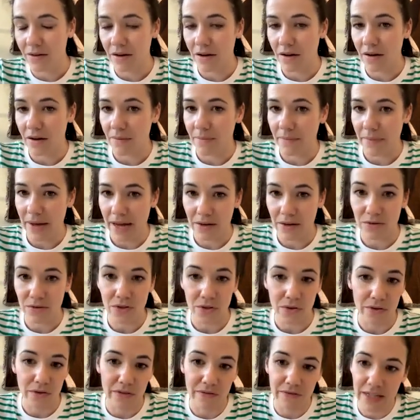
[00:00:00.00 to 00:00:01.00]
amount
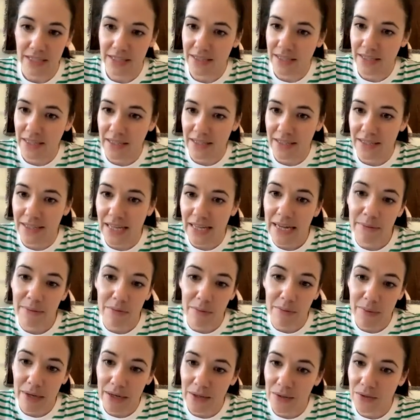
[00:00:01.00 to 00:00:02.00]
or investing the same
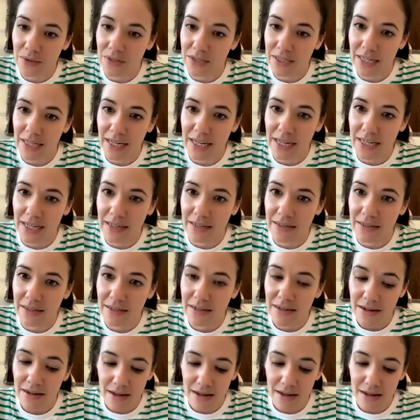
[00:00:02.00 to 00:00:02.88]
amount in